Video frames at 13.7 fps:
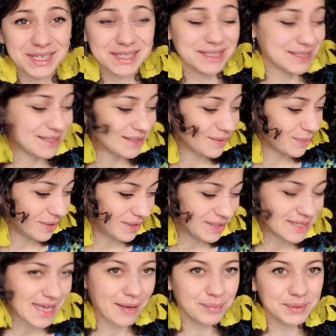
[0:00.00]
this is what is
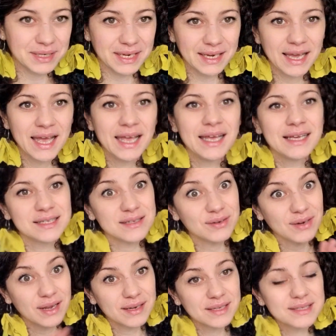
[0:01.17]
happening. So
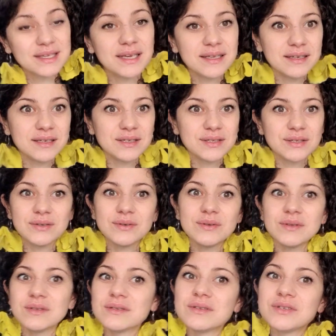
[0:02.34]
now let's get into
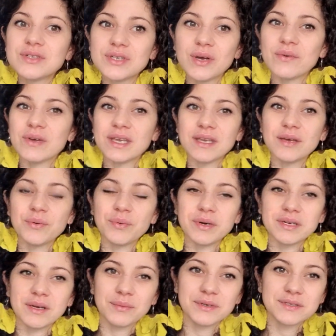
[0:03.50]
showing you what
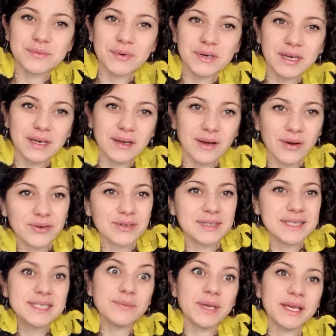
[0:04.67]
I was working on
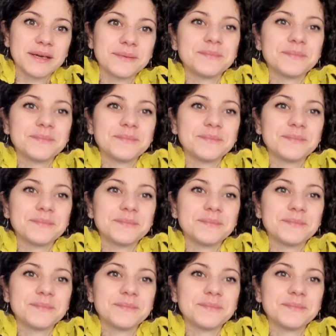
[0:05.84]
this week.